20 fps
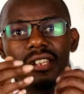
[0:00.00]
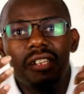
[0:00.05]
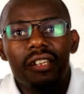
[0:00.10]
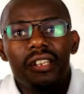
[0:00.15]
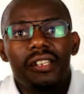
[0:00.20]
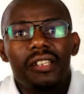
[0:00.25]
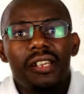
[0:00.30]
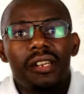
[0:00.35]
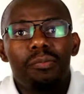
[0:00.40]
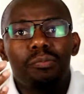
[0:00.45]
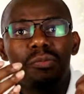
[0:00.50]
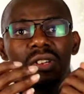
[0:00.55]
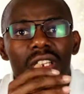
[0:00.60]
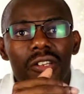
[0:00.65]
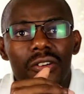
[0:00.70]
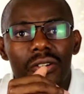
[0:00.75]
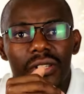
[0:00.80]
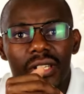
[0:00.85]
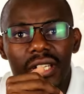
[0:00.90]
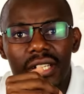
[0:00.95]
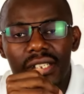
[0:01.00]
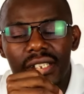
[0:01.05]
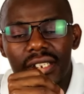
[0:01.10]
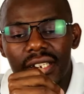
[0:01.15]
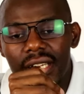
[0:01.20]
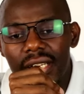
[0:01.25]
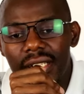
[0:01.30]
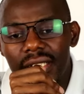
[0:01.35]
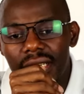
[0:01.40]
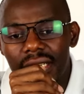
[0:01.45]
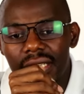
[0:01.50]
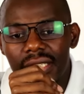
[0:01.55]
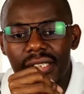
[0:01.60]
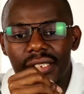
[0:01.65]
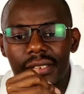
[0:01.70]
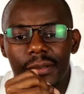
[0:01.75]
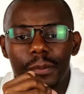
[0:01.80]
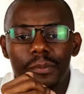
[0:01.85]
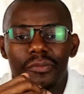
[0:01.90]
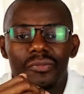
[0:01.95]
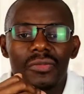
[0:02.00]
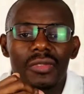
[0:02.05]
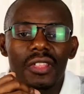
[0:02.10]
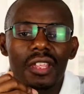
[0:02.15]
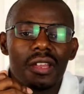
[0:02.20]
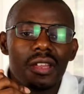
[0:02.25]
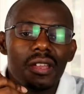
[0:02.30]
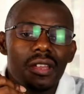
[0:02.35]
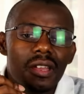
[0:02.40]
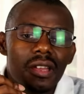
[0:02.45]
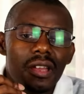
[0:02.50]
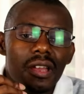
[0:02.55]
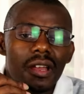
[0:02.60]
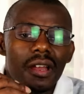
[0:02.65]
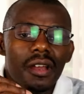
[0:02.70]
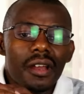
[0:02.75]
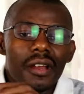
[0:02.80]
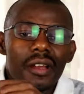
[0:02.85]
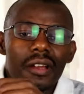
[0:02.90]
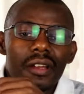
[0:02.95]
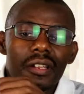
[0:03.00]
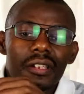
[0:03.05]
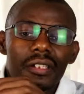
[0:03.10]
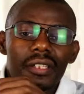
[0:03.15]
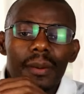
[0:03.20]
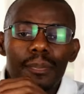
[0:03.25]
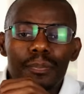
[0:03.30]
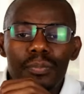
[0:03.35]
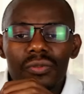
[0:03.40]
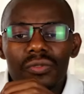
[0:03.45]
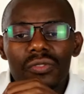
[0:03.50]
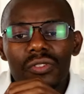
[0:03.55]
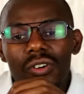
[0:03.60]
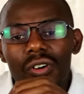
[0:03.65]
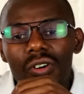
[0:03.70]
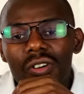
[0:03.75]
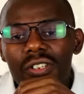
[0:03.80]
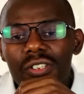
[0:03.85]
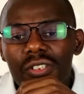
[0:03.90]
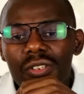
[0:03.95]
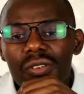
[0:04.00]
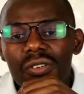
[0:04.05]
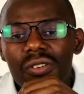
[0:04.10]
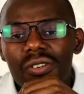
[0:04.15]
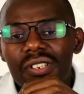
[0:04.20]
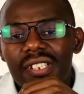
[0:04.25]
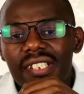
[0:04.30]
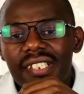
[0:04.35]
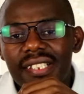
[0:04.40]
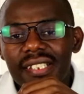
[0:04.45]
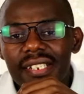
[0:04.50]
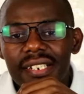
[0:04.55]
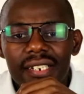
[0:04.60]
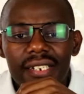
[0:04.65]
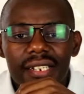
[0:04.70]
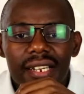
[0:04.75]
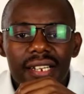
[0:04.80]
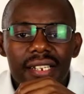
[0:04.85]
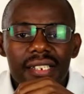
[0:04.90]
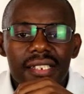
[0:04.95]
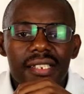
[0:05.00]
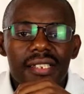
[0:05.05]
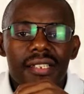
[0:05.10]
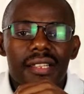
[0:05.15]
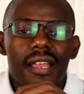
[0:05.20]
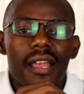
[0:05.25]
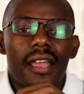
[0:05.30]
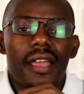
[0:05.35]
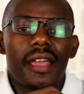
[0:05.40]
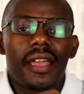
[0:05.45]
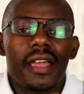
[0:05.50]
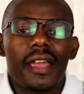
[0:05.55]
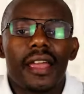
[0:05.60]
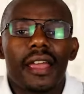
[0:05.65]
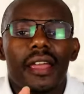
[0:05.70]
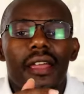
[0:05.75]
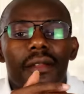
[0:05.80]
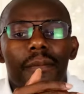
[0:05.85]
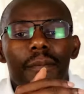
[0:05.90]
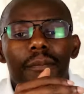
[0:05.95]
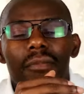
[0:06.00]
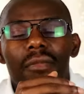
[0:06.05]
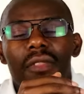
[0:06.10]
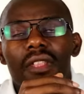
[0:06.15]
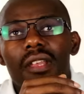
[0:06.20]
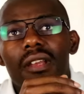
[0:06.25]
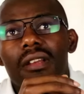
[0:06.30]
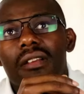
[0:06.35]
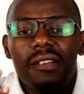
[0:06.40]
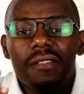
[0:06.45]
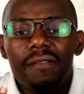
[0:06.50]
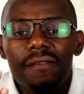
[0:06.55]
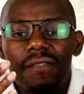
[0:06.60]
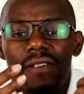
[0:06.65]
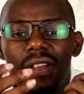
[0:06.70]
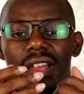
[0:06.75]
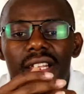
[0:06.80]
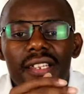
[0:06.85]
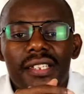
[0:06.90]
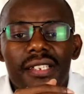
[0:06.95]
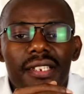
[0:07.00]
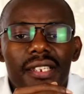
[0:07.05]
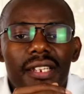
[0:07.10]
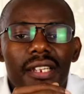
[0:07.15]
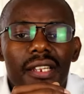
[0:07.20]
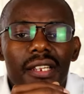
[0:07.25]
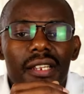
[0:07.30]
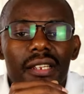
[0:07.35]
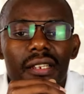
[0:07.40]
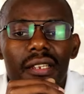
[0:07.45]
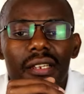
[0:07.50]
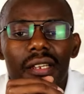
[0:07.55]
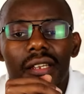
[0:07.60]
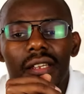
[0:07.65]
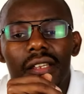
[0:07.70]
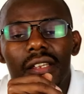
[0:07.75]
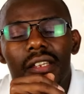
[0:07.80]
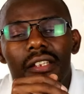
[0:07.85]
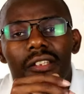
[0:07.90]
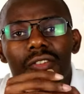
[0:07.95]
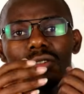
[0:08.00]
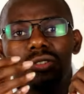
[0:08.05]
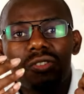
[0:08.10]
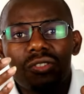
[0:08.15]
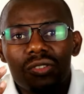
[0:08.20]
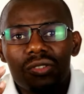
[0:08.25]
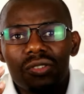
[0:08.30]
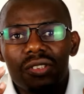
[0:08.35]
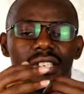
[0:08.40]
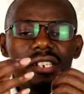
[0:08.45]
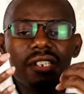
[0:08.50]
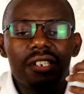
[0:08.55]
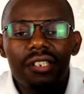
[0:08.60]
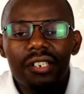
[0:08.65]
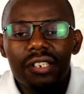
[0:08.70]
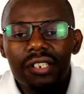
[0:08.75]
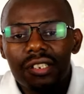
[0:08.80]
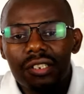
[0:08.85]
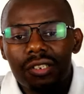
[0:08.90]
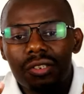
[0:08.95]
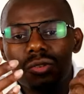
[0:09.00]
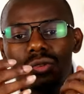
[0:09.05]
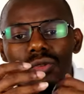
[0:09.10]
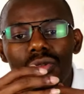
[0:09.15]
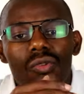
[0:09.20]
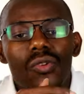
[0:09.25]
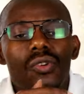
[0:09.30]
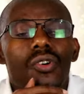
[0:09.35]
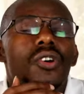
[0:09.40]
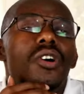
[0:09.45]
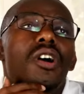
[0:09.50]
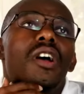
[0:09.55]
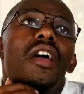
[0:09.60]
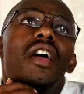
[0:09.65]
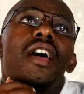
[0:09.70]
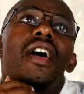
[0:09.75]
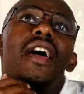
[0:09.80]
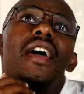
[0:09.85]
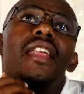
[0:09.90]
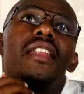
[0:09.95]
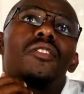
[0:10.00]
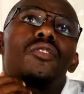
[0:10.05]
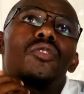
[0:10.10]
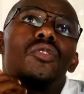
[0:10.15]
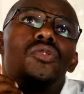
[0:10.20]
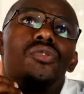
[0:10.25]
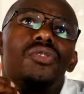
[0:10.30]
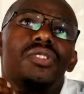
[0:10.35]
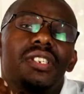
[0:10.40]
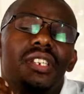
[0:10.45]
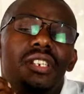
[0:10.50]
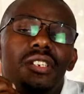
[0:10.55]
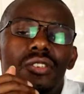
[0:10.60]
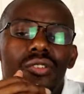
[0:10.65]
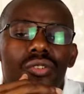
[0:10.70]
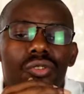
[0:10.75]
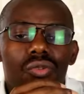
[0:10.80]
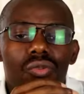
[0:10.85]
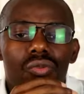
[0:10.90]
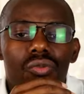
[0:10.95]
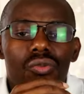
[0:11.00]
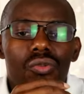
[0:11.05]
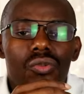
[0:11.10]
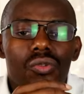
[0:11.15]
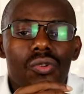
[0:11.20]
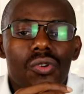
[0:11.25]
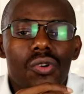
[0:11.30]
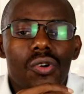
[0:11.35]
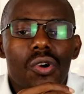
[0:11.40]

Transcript: and hit that millionaire status. The book also considers investing. It also teaches you and goes into